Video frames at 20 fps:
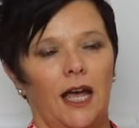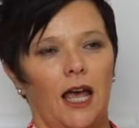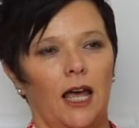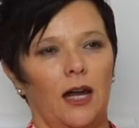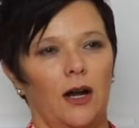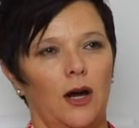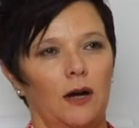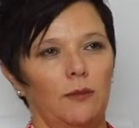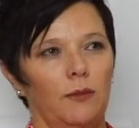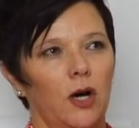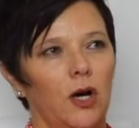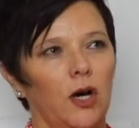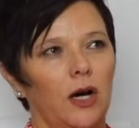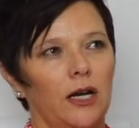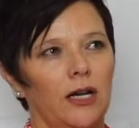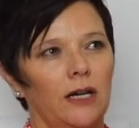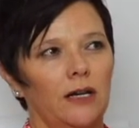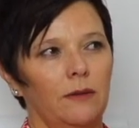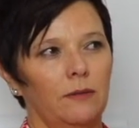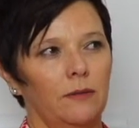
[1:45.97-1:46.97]
and I'm
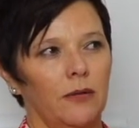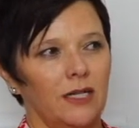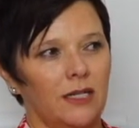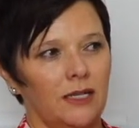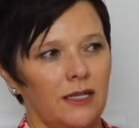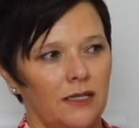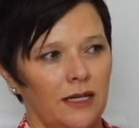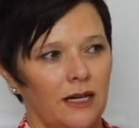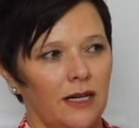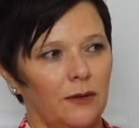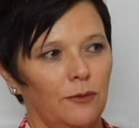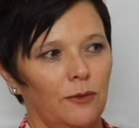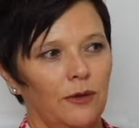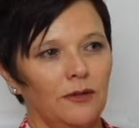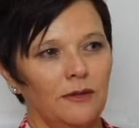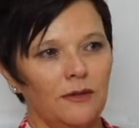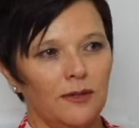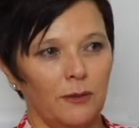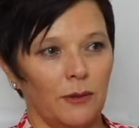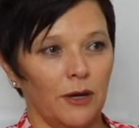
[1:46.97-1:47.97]
hiding in my
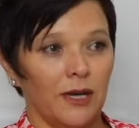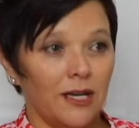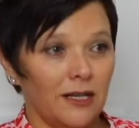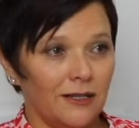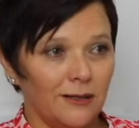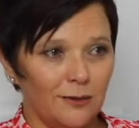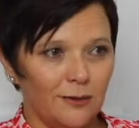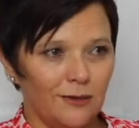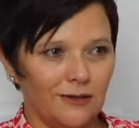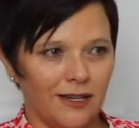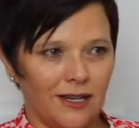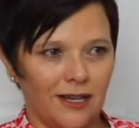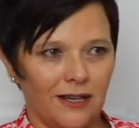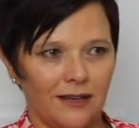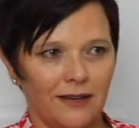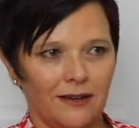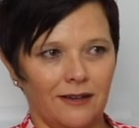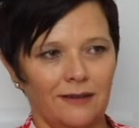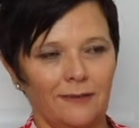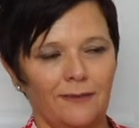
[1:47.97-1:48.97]
stairwell so my kids couldn't
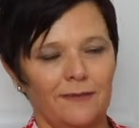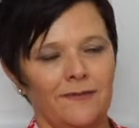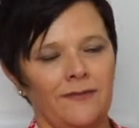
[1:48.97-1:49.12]
hear.